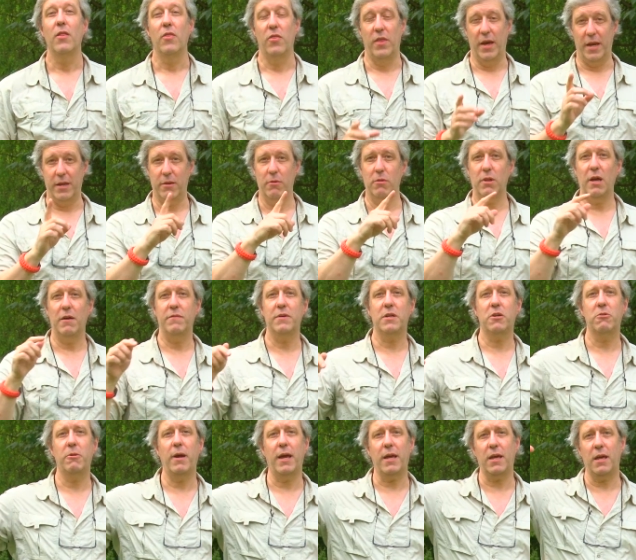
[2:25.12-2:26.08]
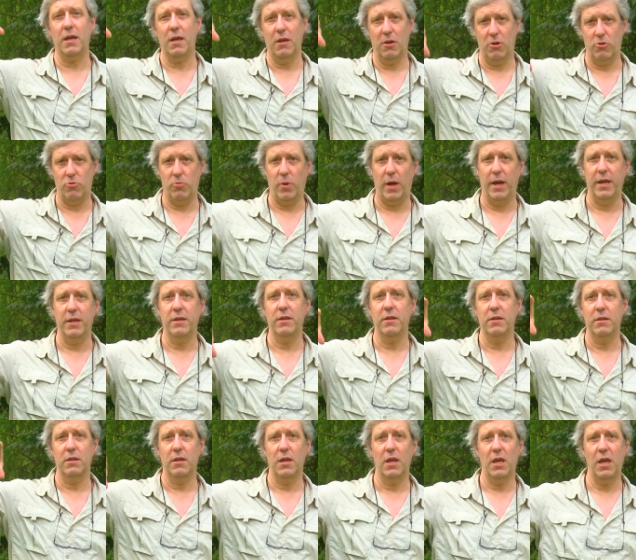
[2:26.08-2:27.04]
Then you'll have a crack right
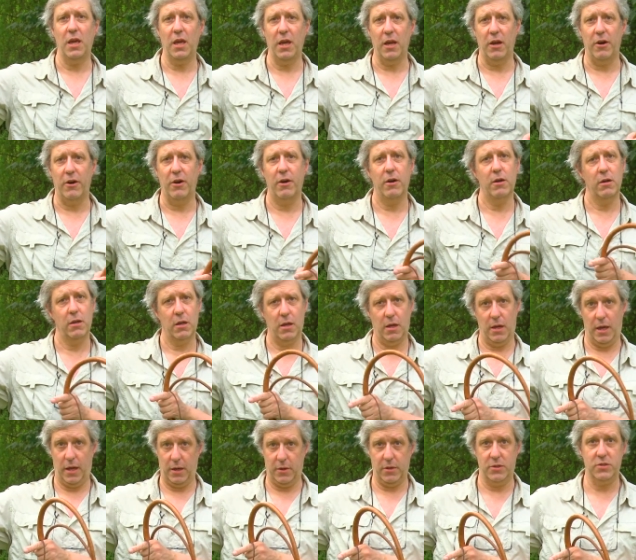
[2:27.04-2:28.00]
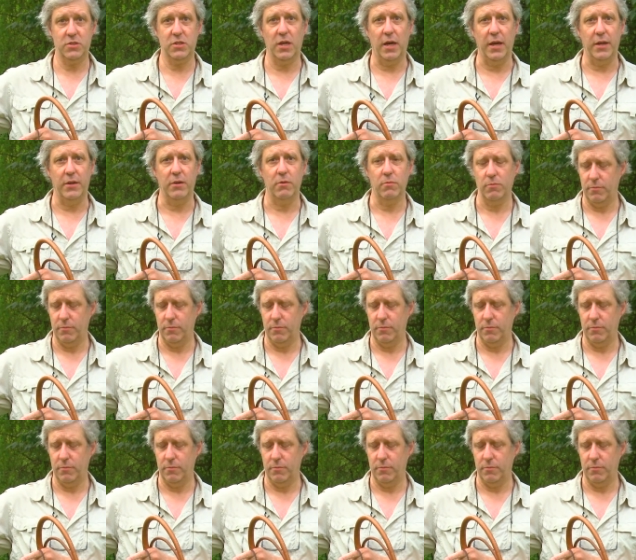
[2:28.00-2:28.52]
here at your side.